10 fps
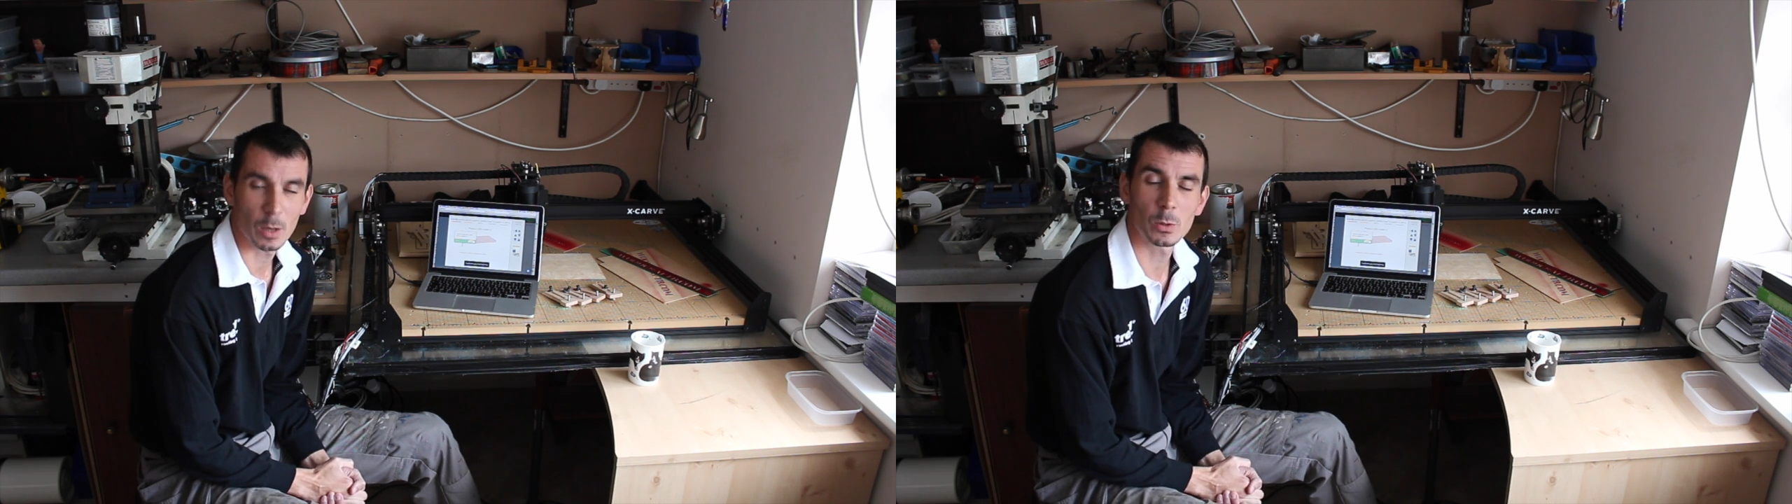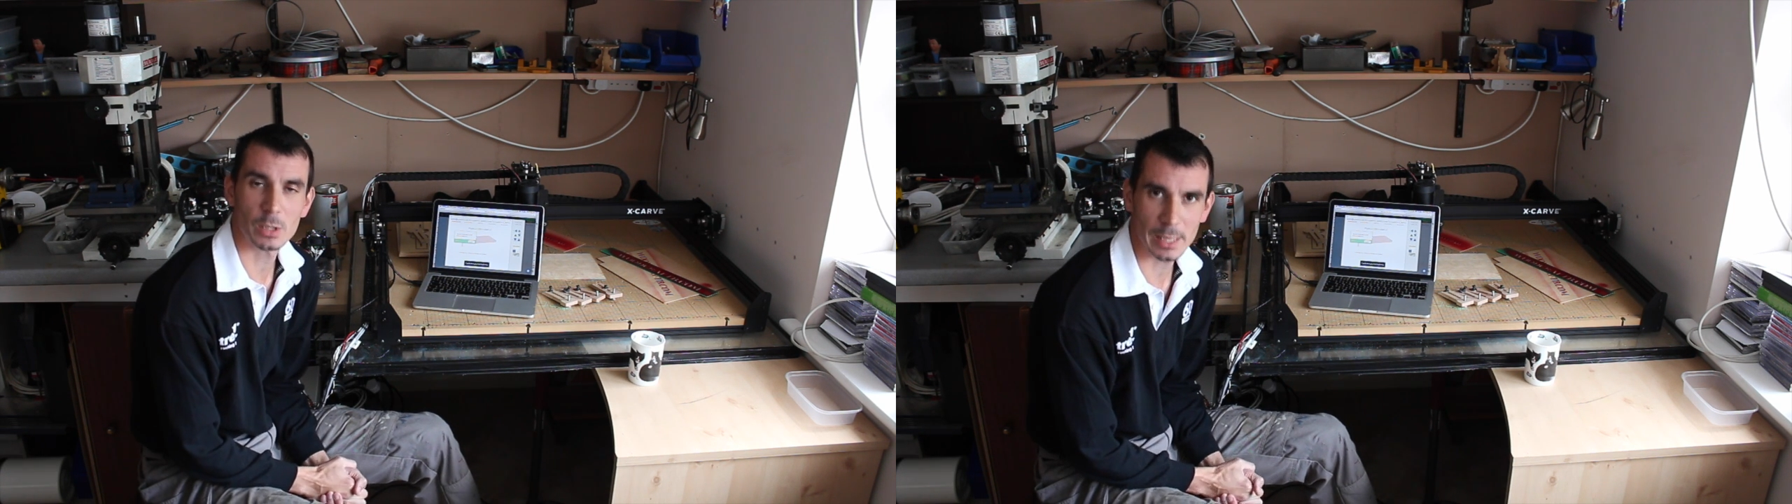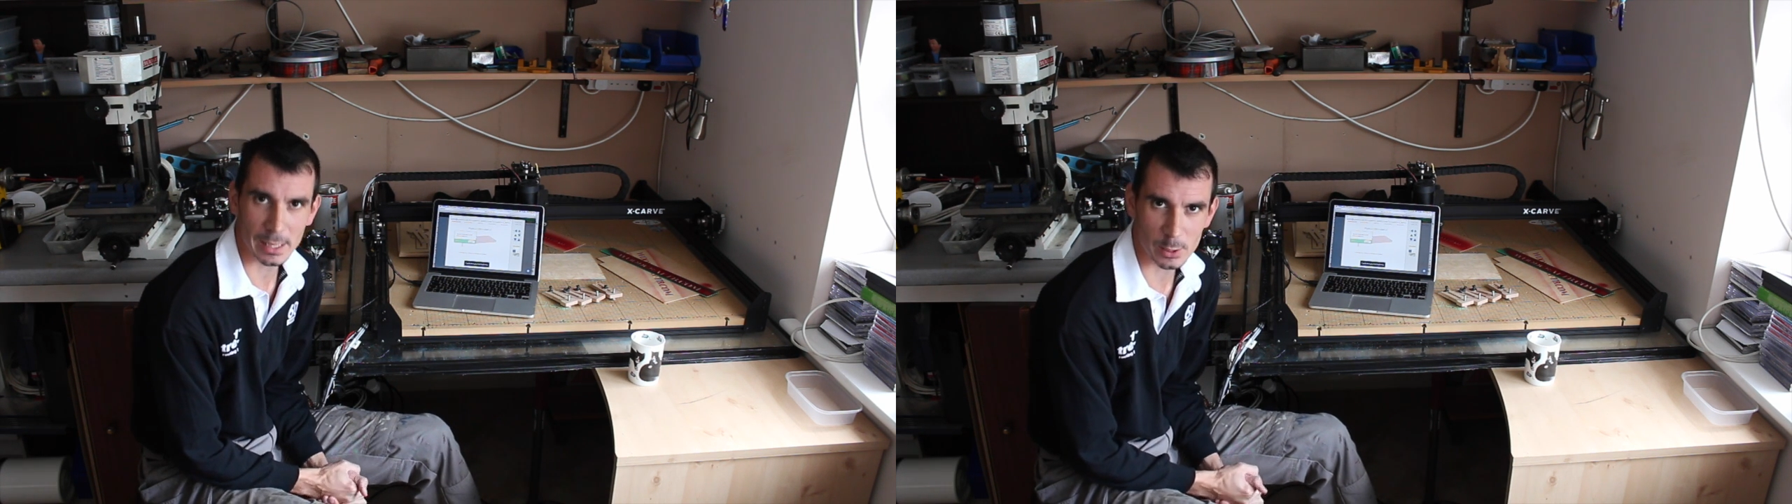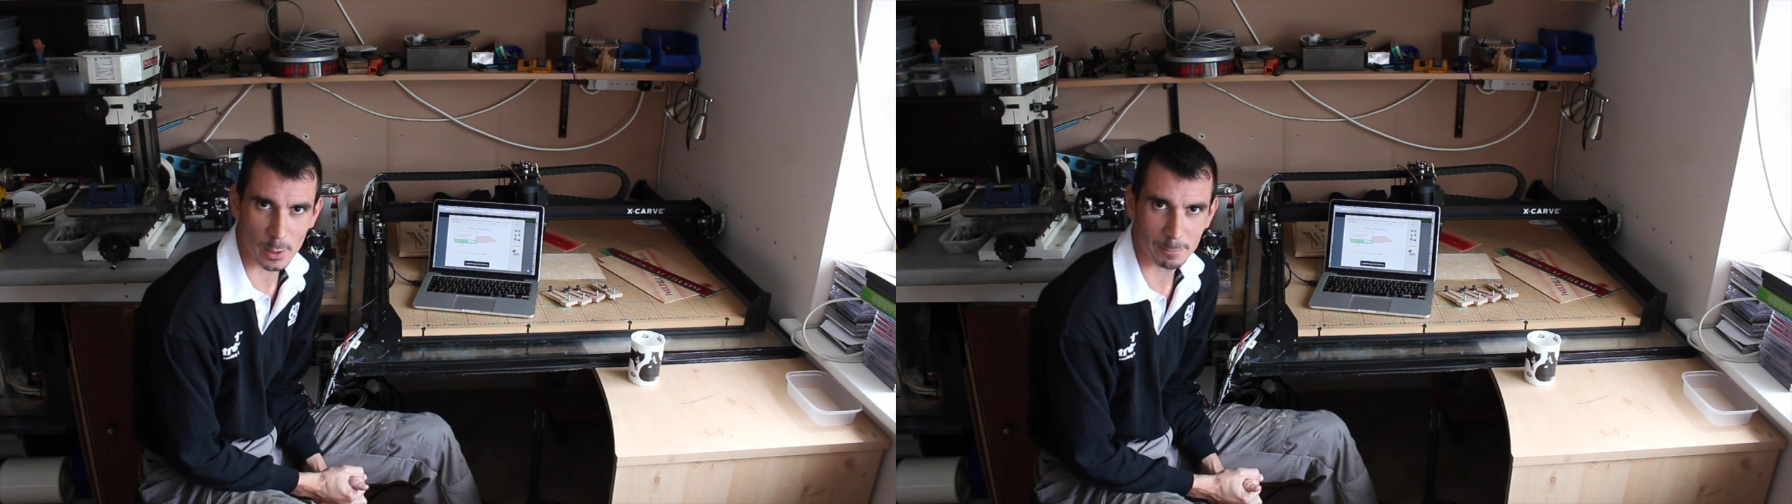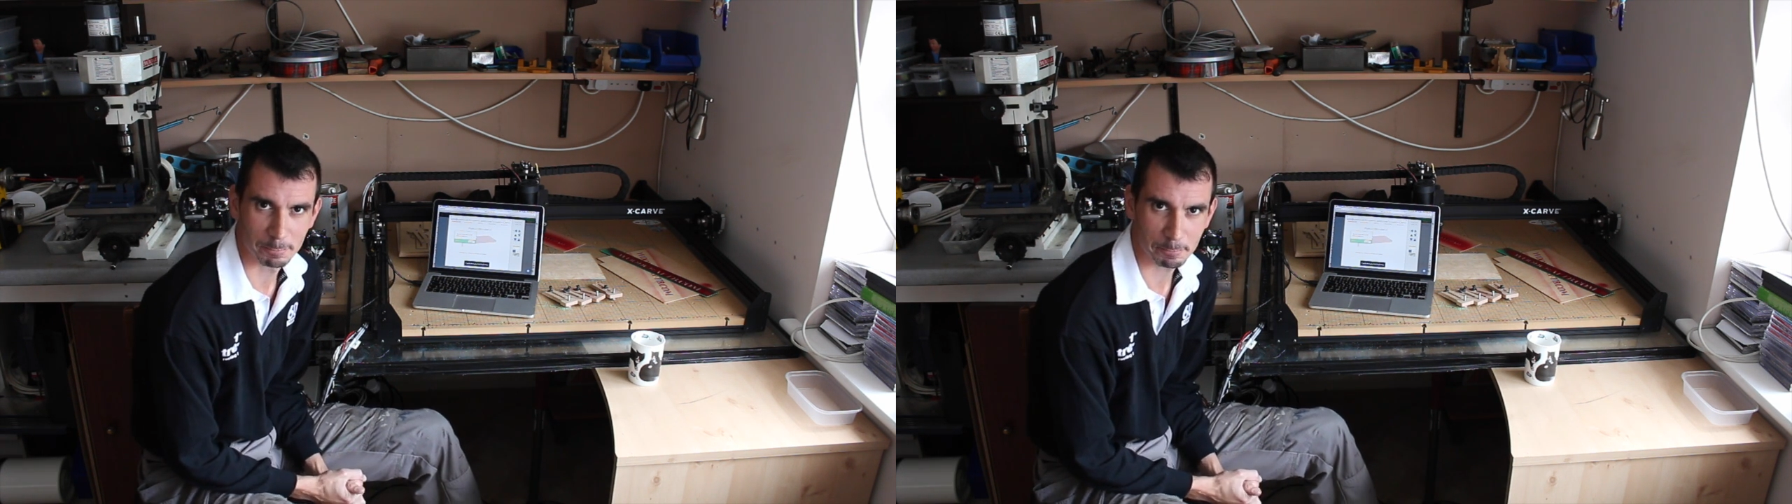We'll see you next
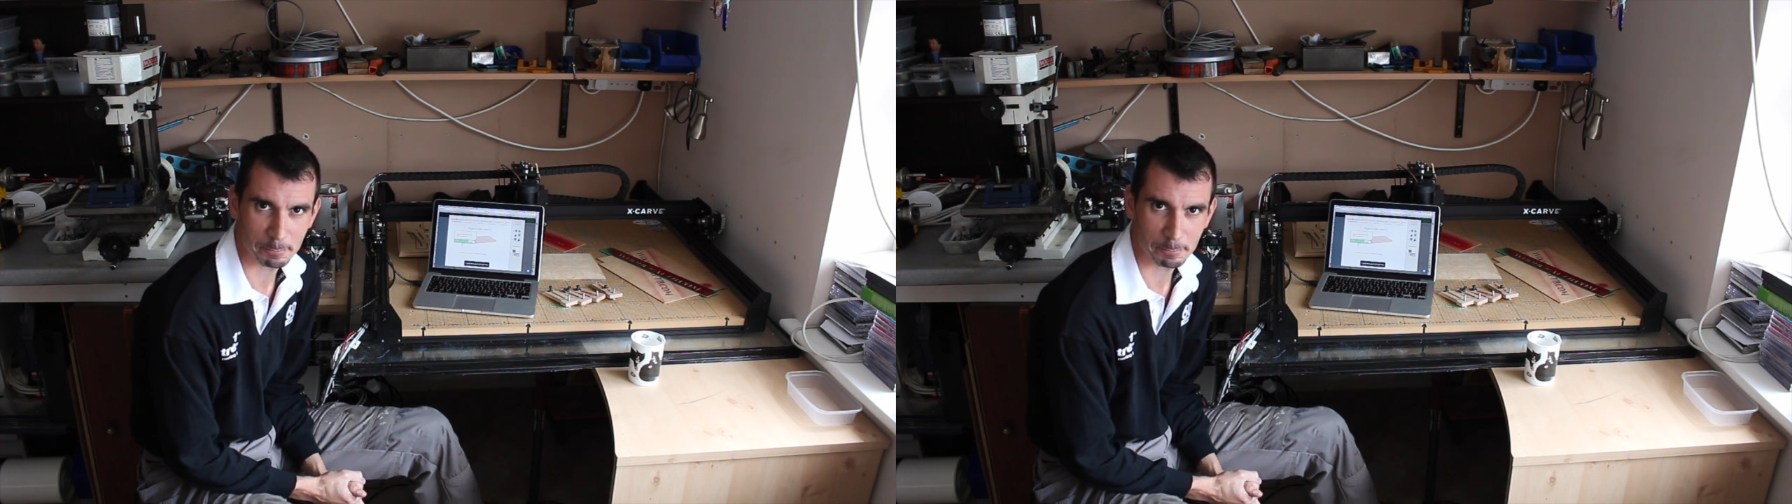time.